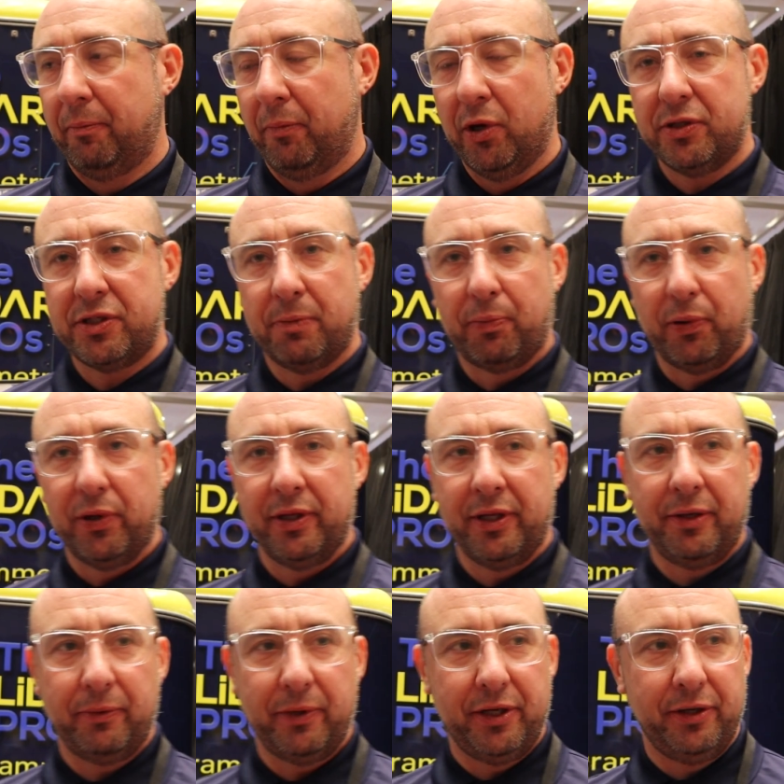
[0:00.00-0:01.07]
Most
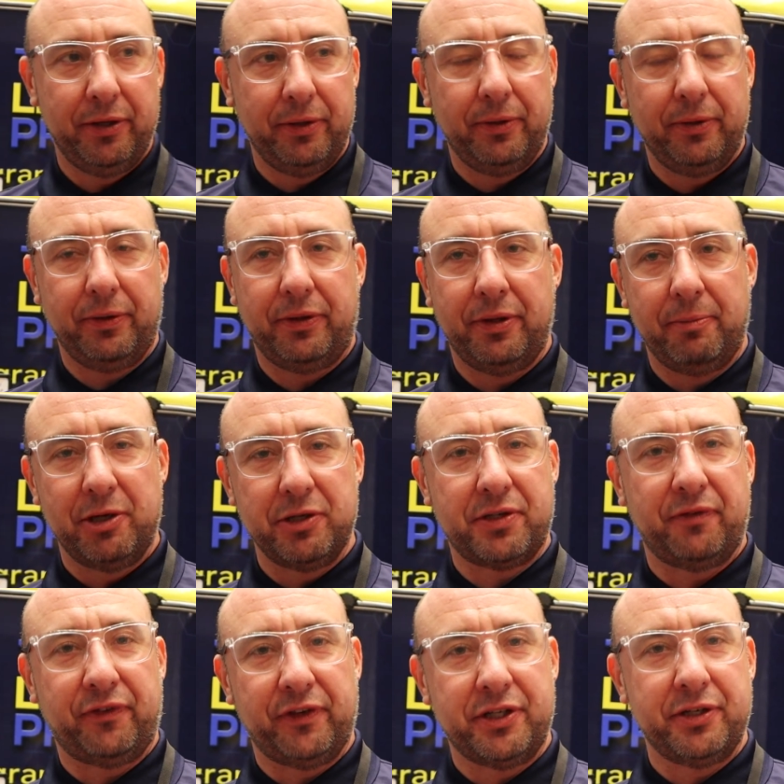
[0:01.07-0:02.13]
importantly, we do the
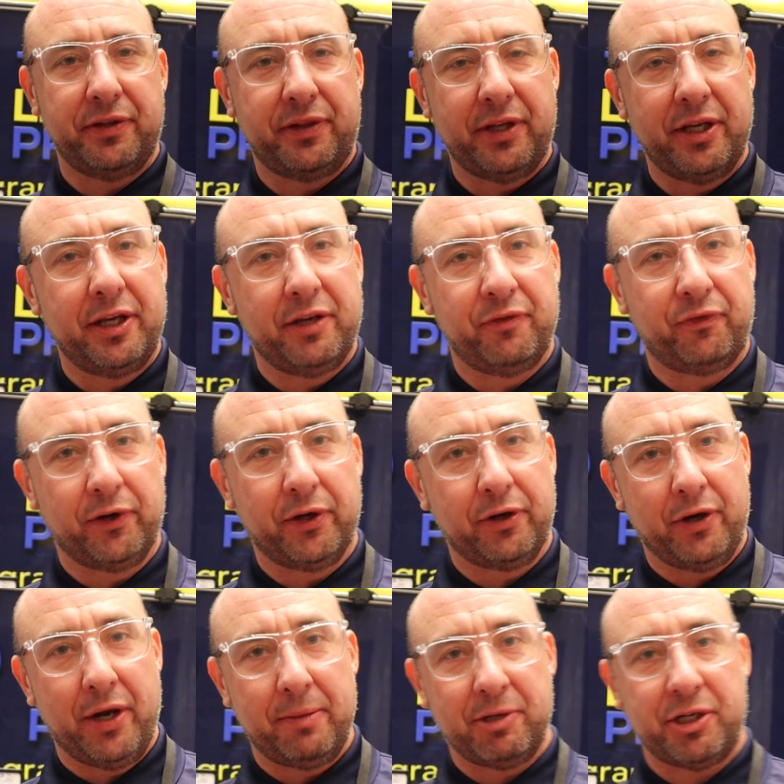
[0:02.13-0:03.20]
most efficient thing in
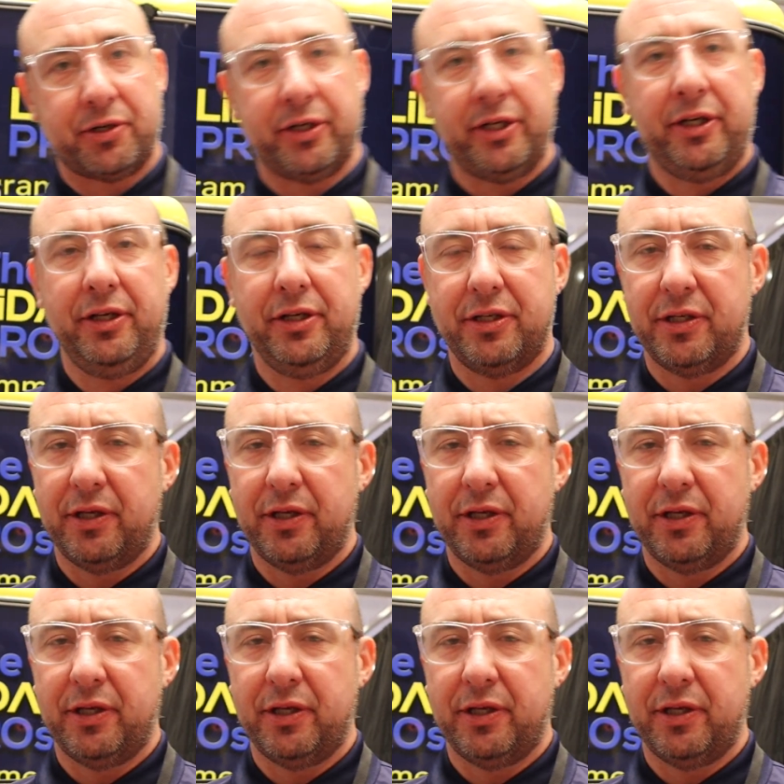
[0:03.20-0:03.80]
photogrammetry.